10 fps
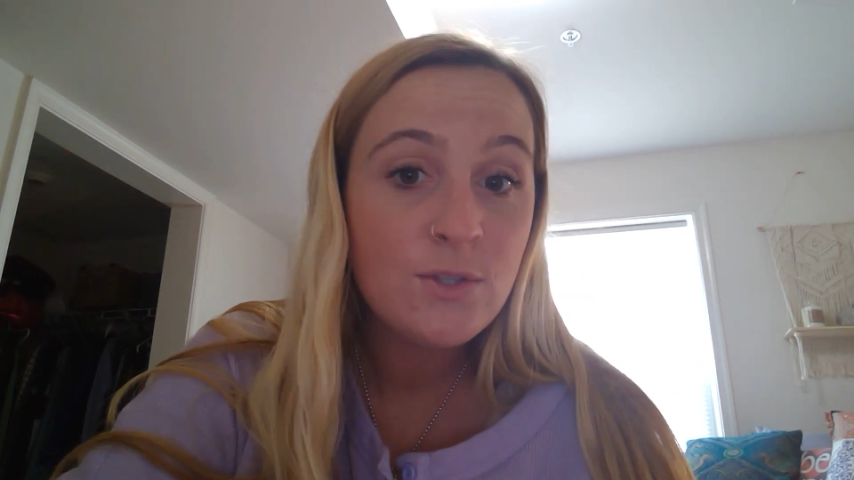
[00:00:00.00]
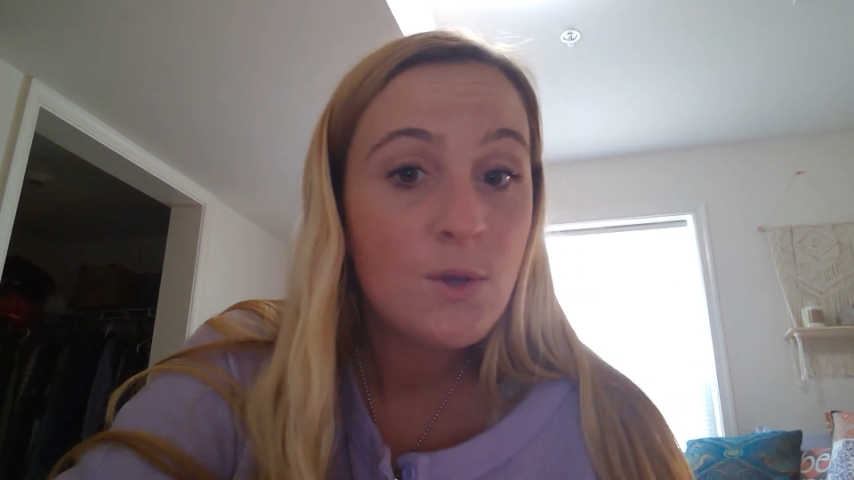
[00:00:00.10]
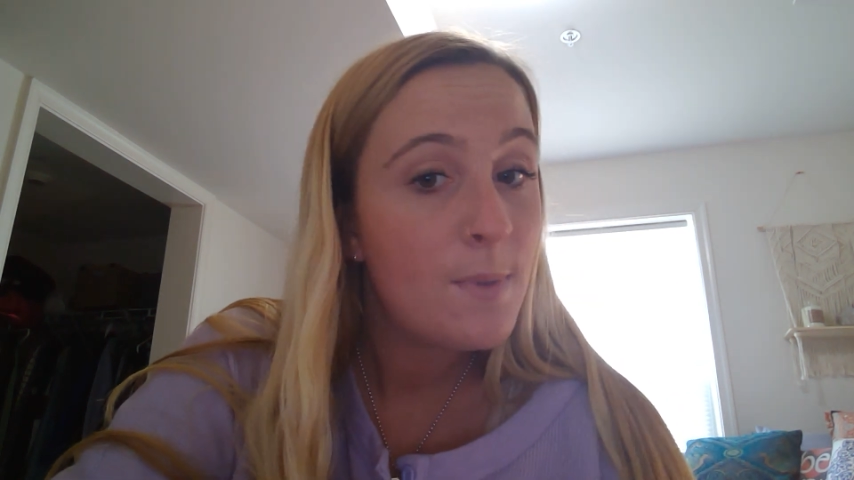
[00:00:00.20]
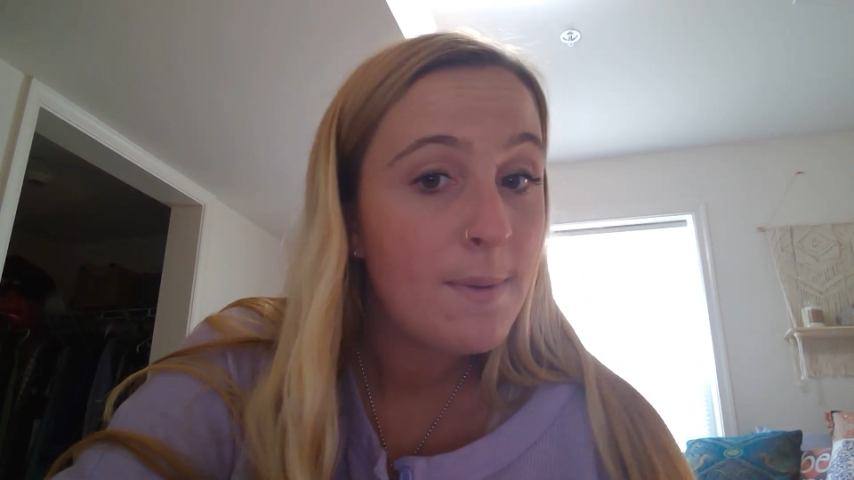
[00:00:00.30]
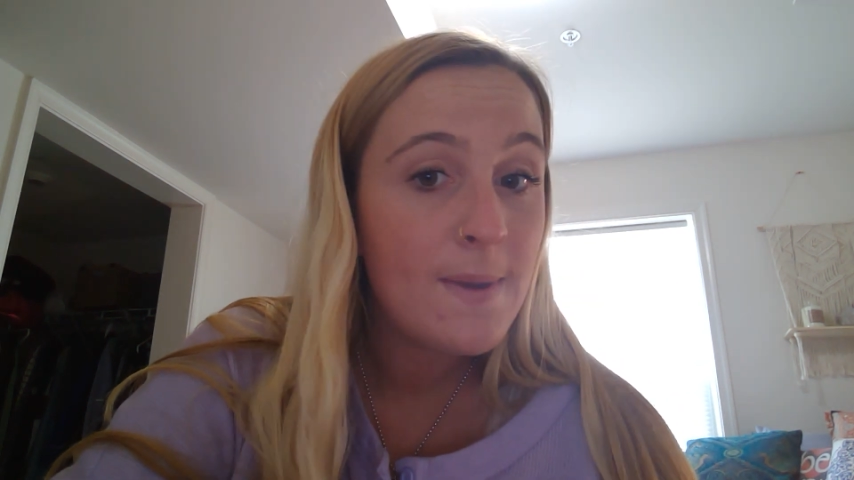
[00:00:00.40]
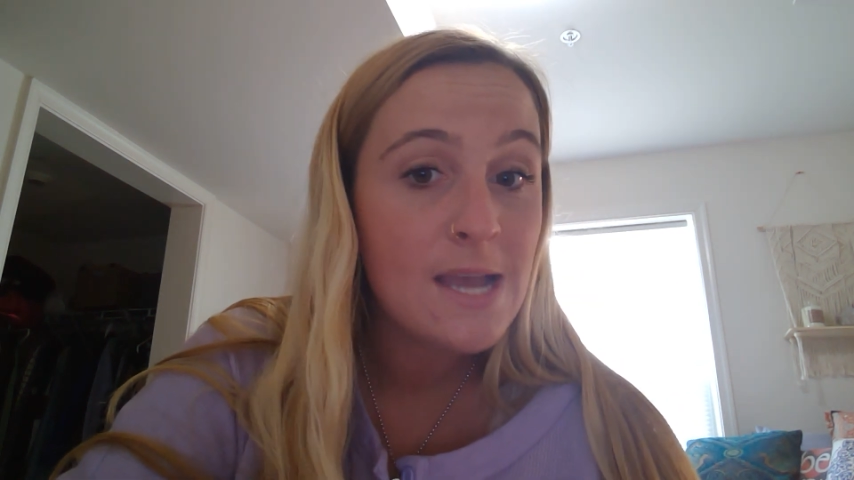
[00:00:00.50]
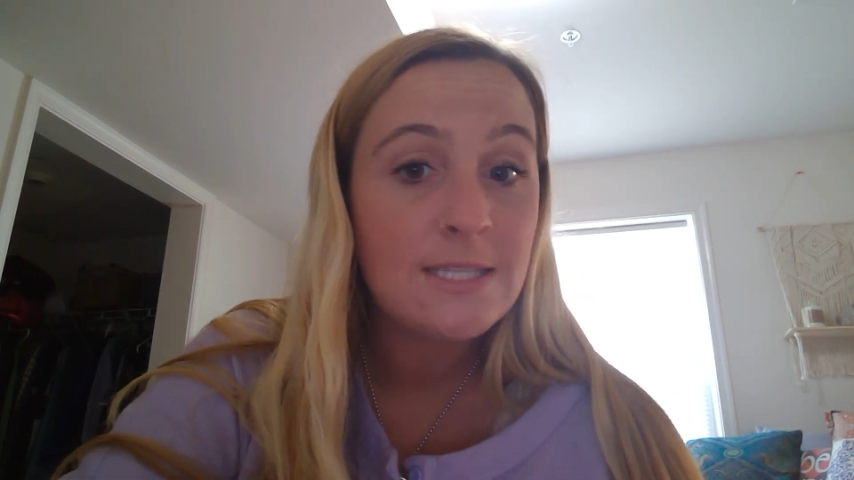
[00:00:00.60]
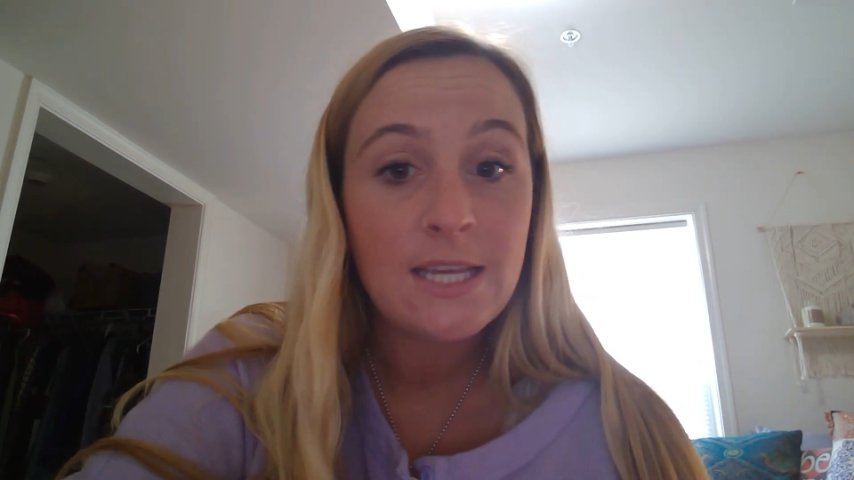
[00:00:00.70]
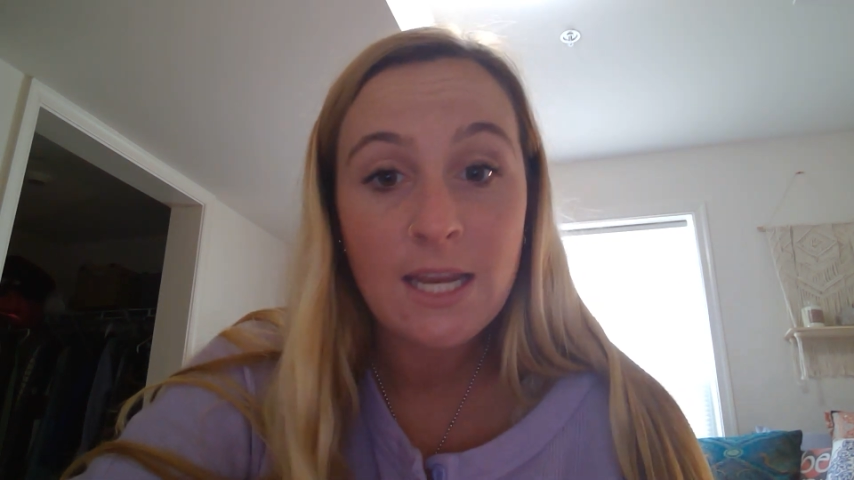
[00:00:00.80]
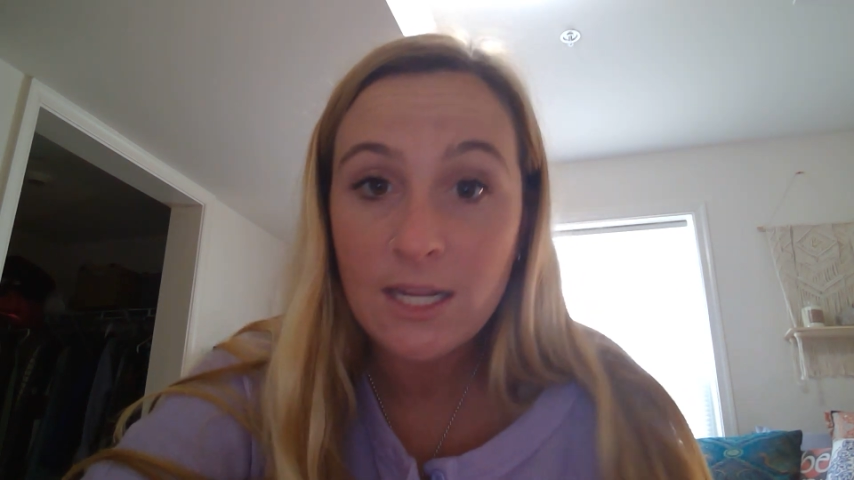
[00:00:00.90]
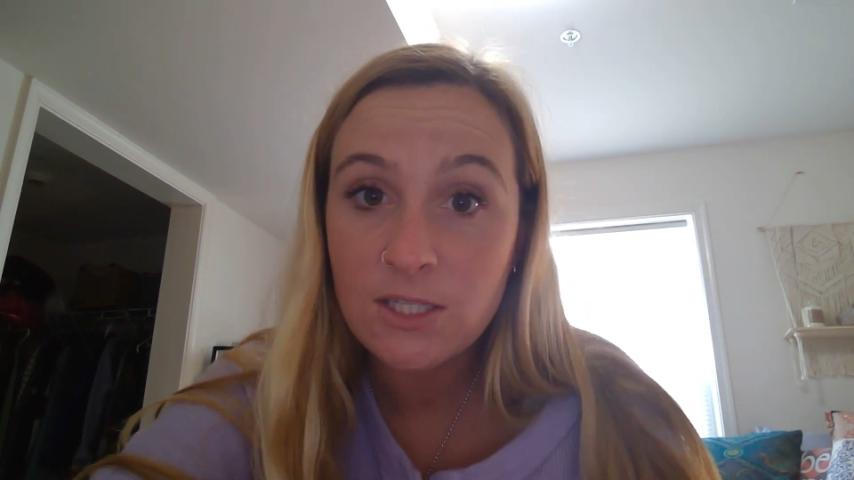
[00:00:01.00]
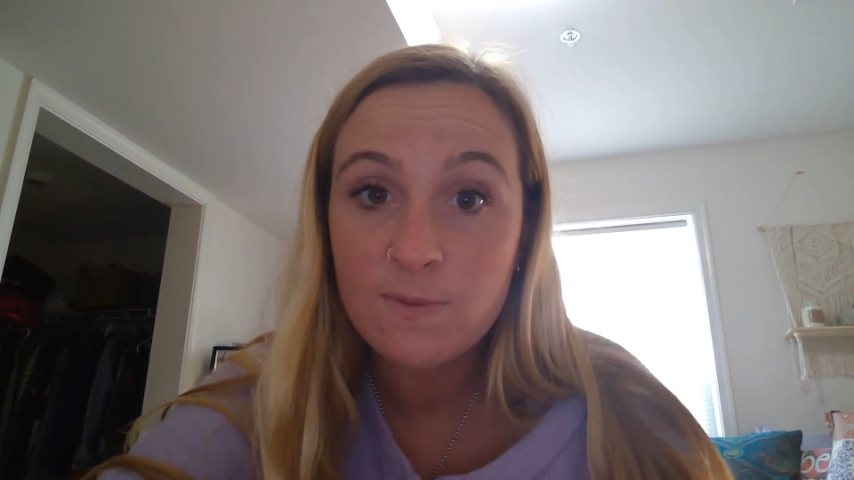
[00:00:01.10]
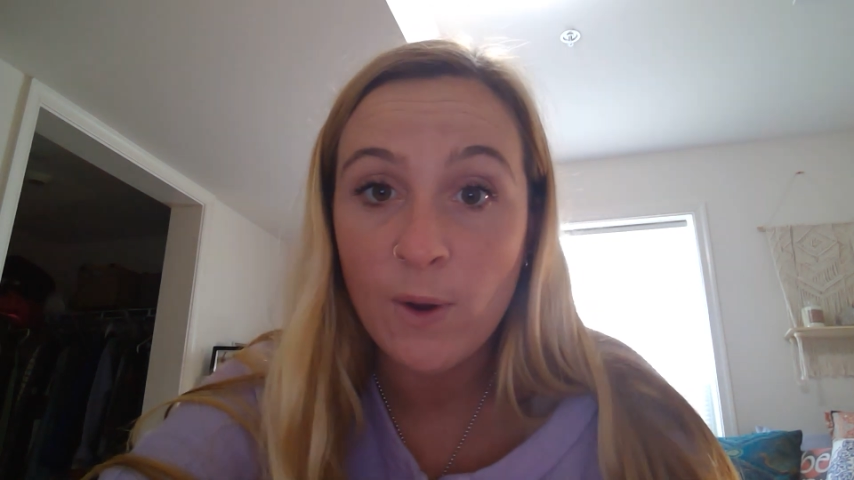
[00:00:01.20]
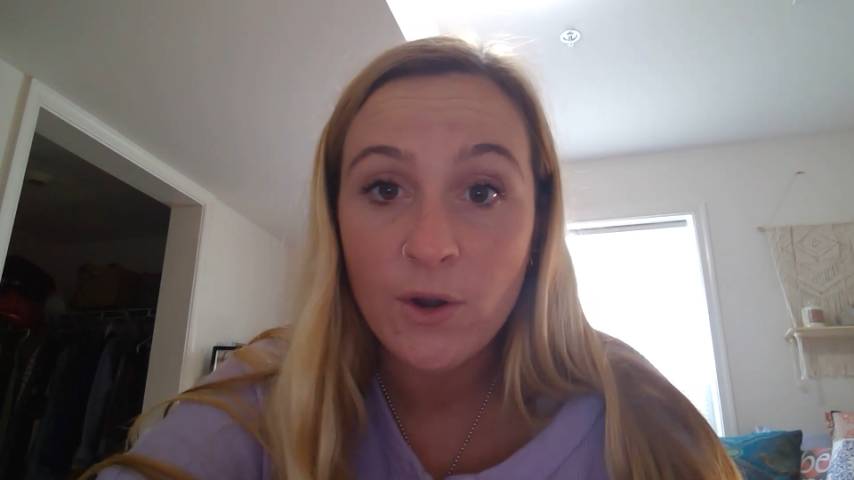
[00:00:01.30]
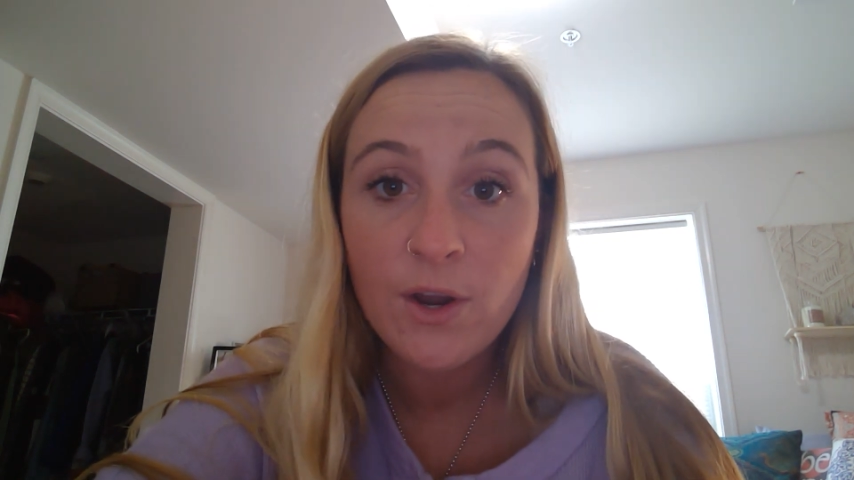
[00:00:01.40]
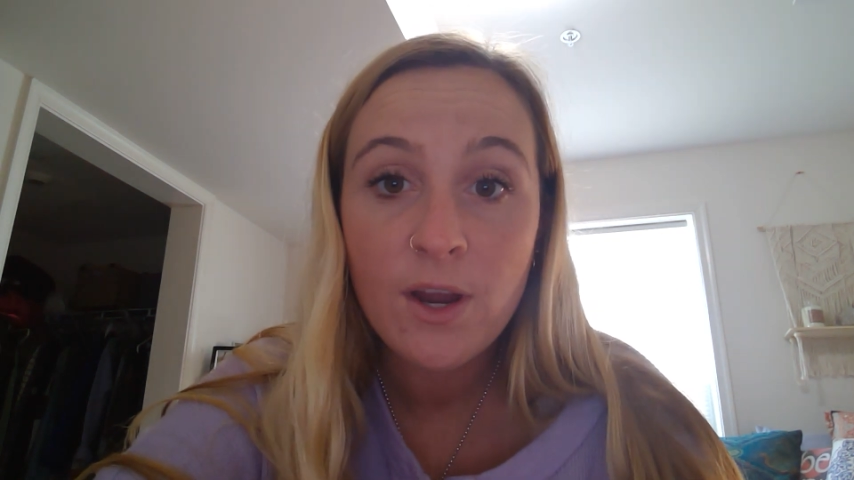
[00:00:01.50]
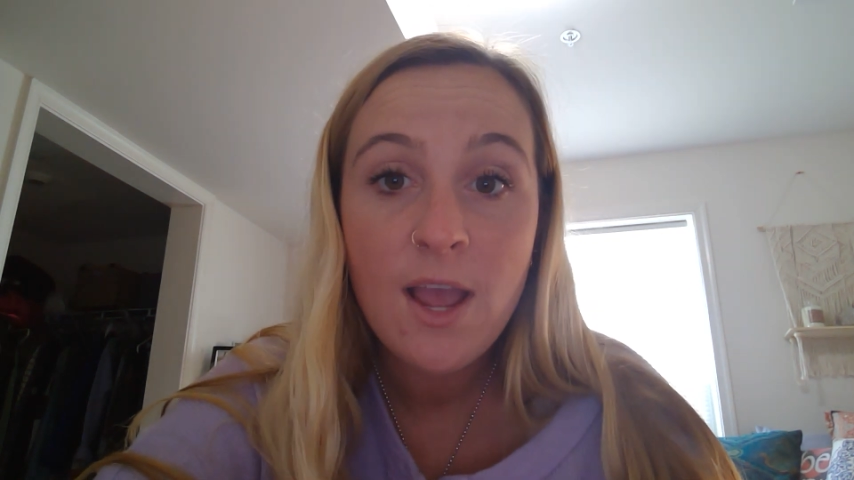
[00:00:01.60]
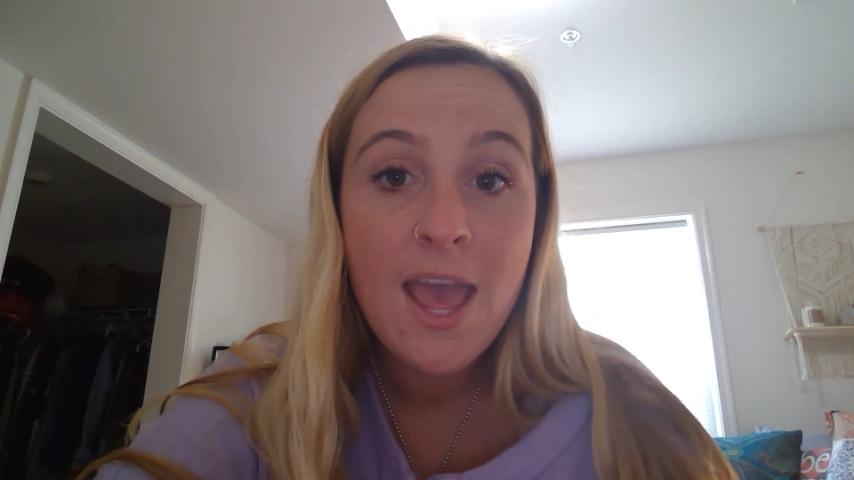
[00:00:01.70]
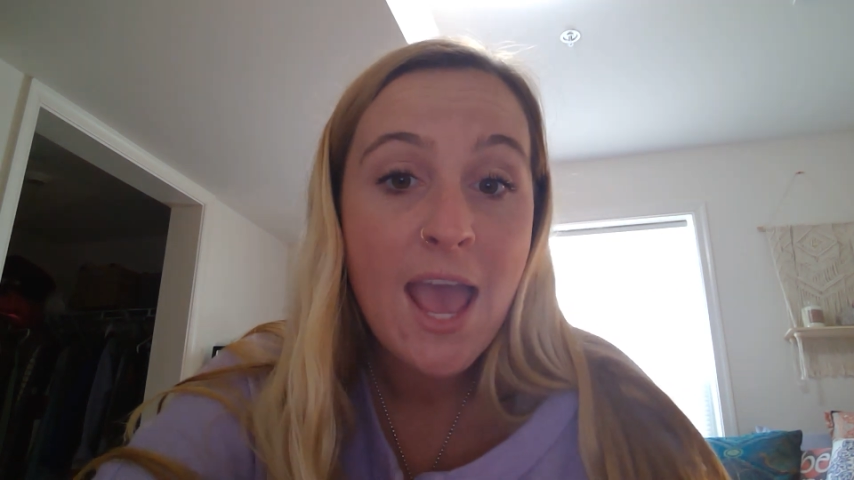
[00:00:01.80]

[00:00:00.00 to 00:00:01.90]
so maybe it's eating smarter,